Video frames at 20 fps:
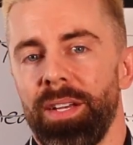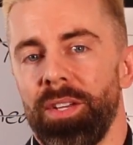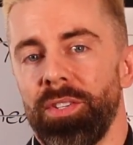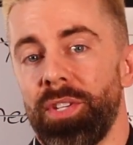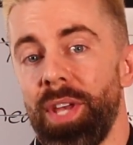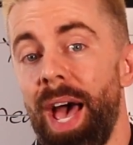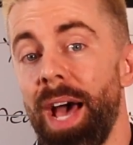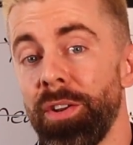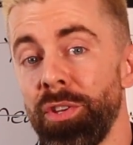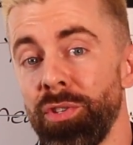
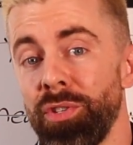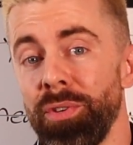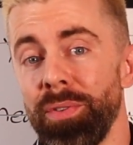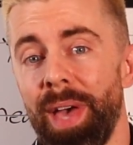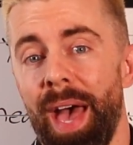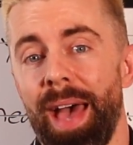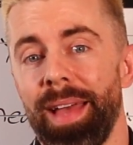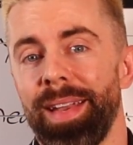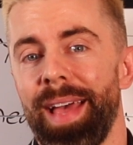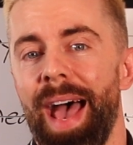So how do you do
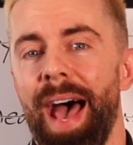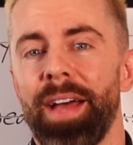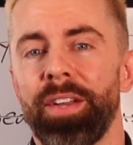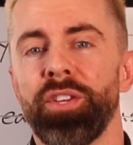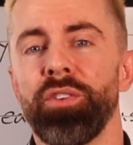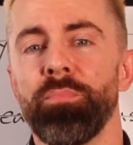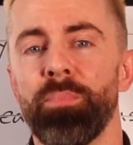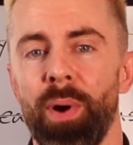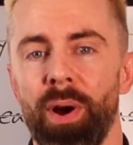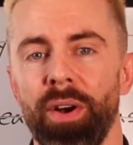that? How
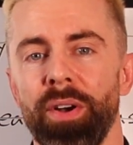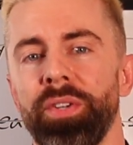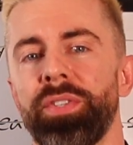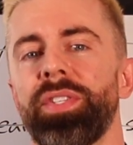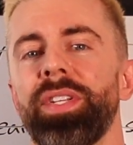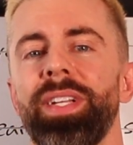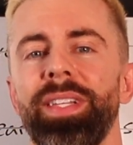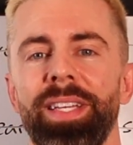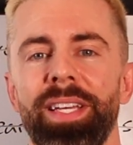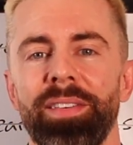do you
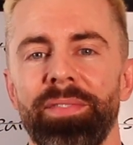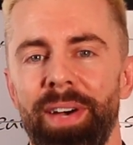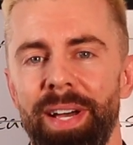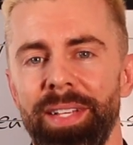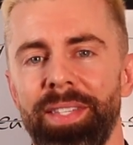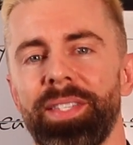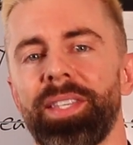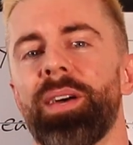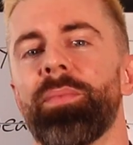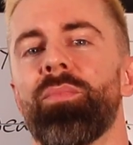personally
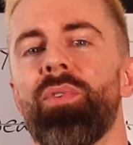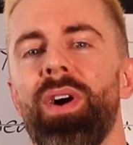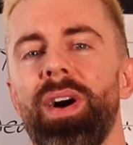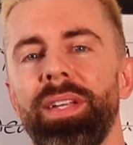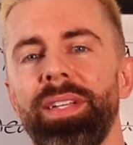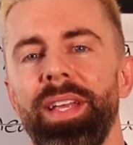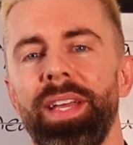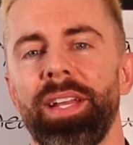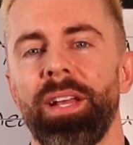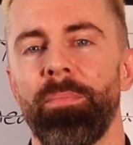invite
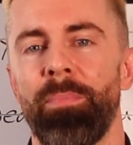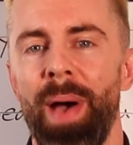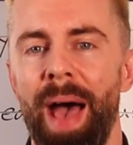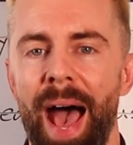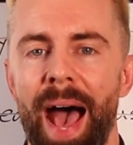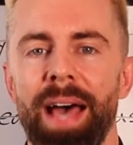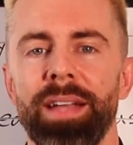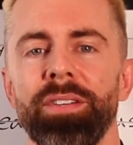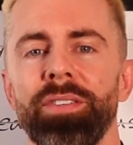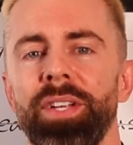someone in a
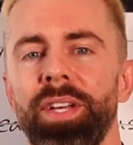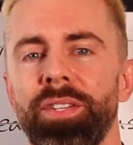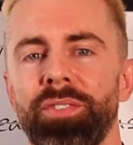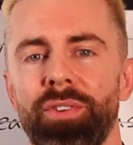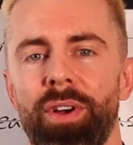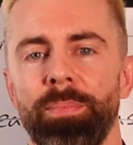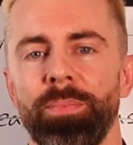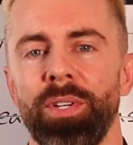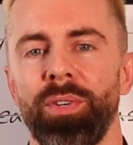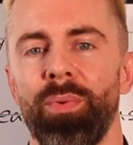pattern
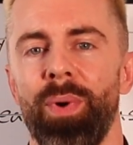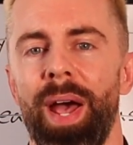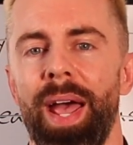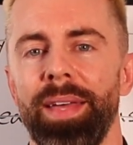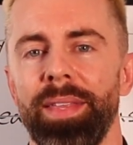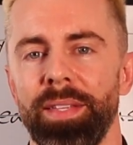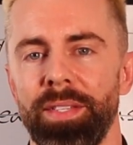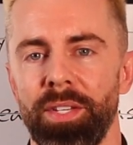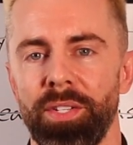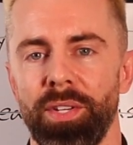interrupting
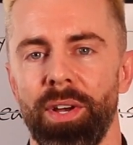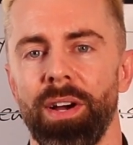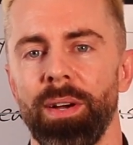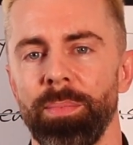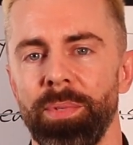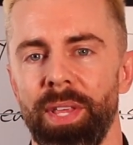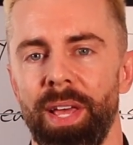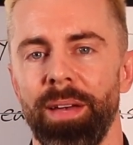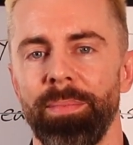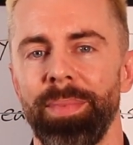way that
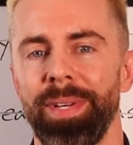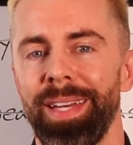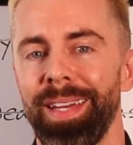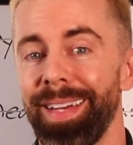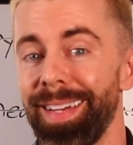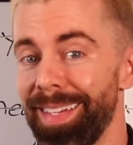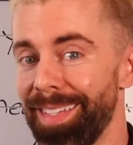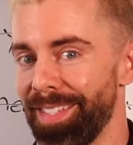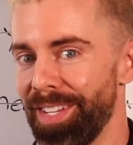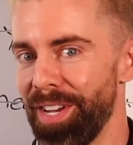disarms them
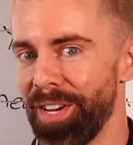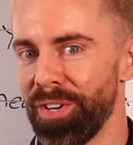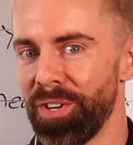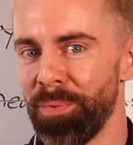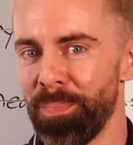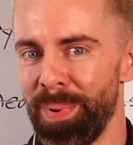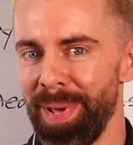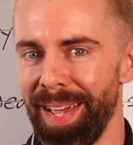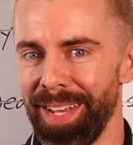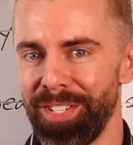to hear
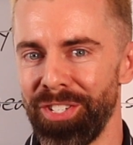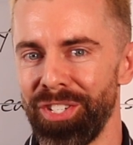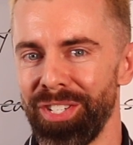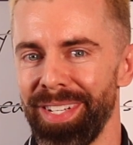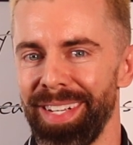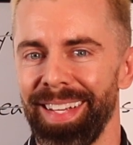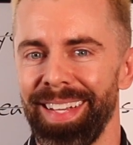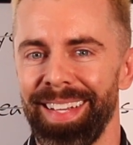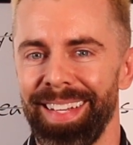your pitch?